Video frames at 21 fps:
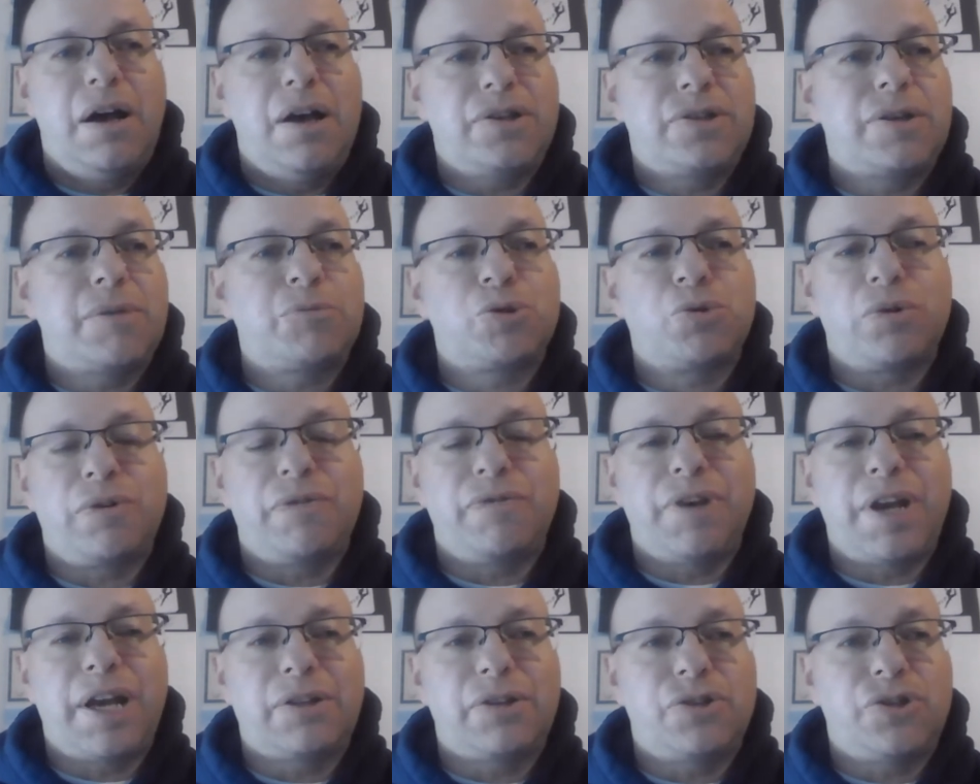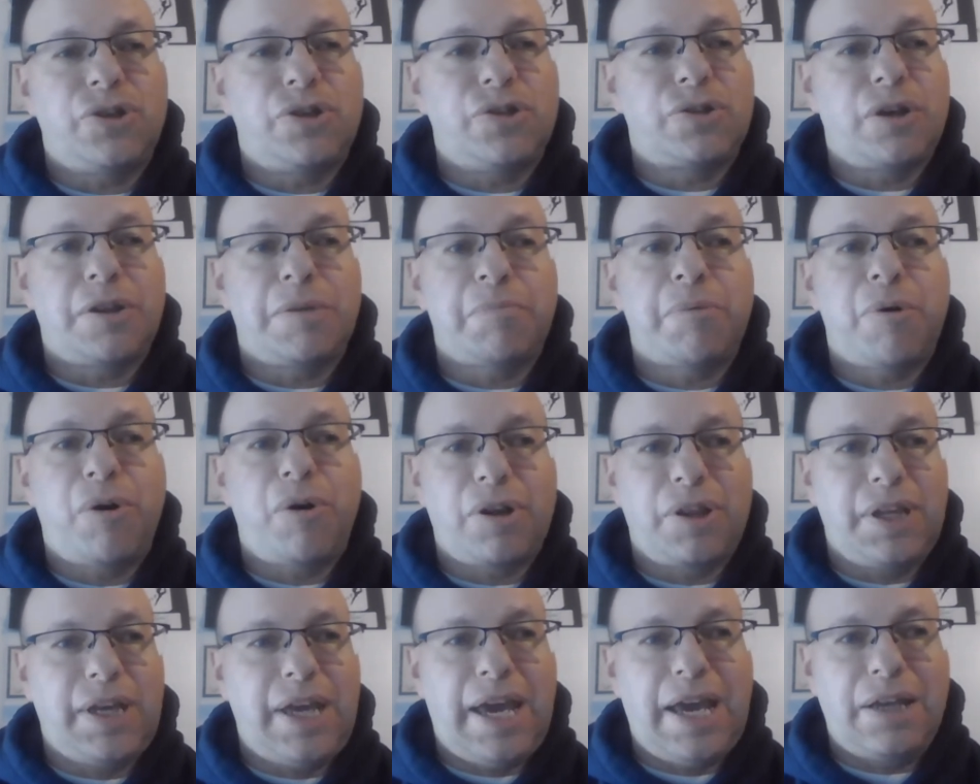some sort of negligence on the part
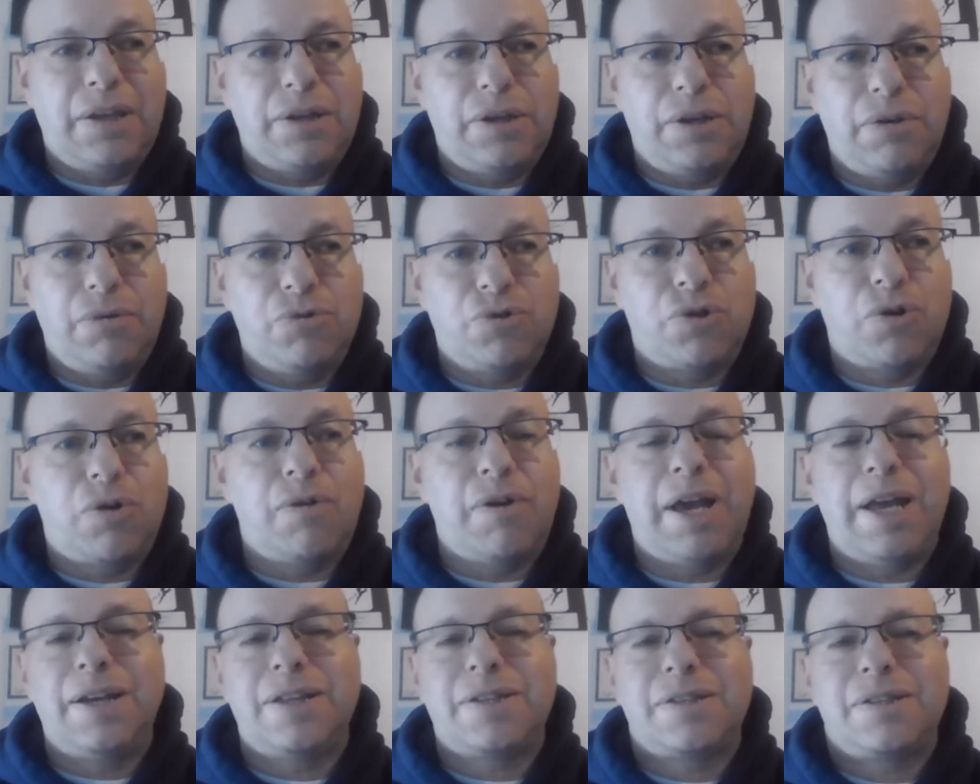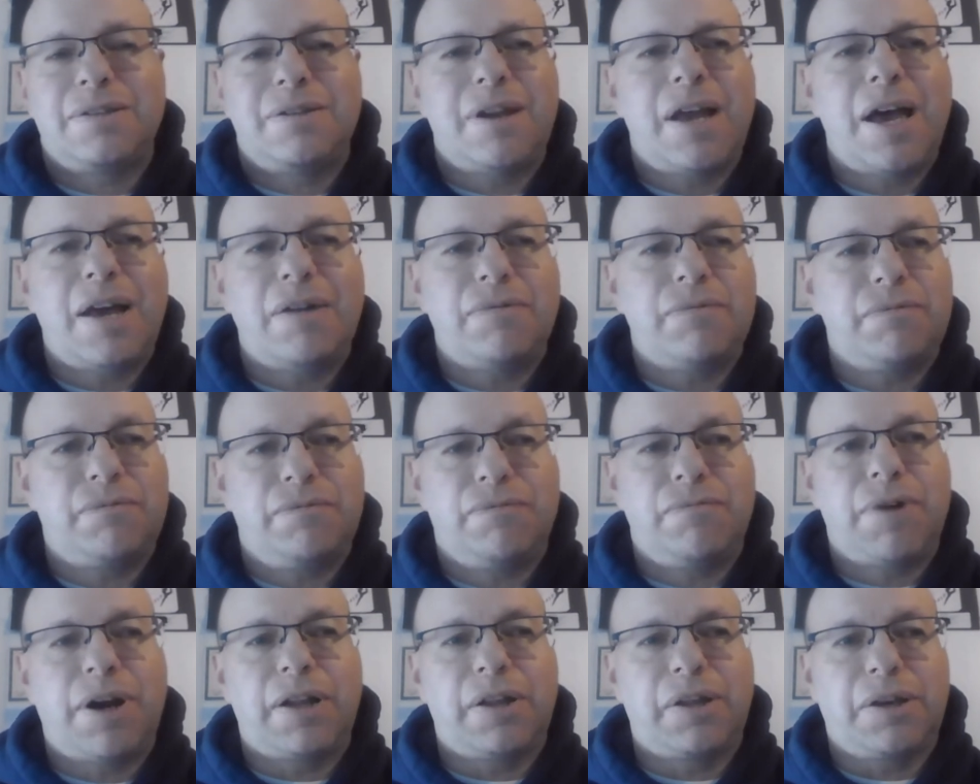of the end user, and it's not
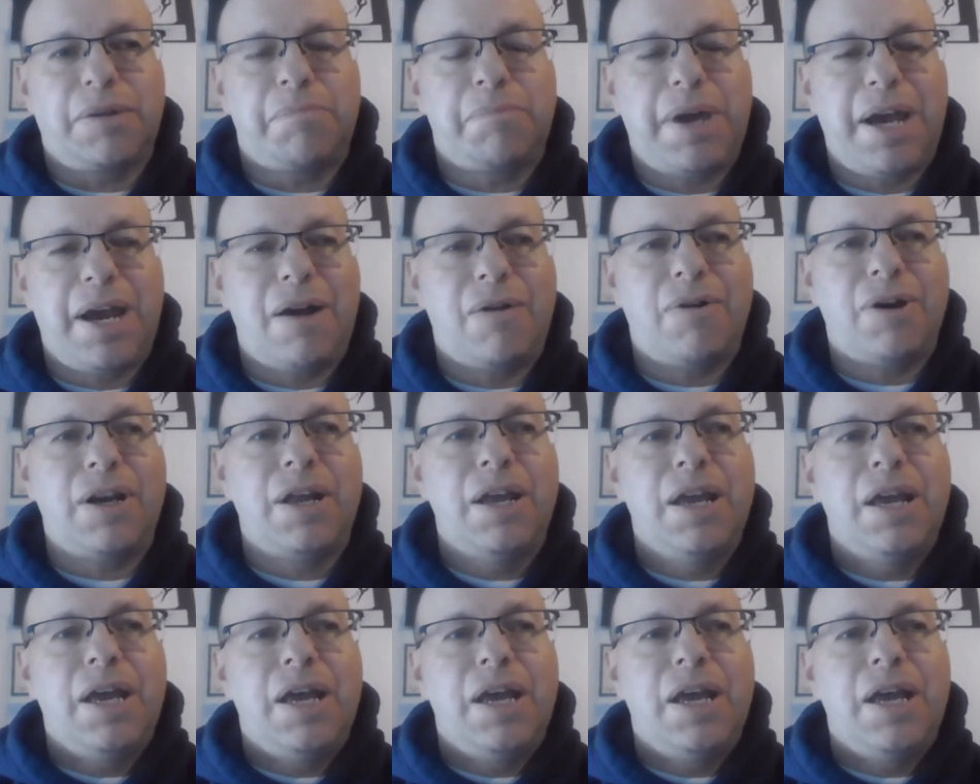readily apparent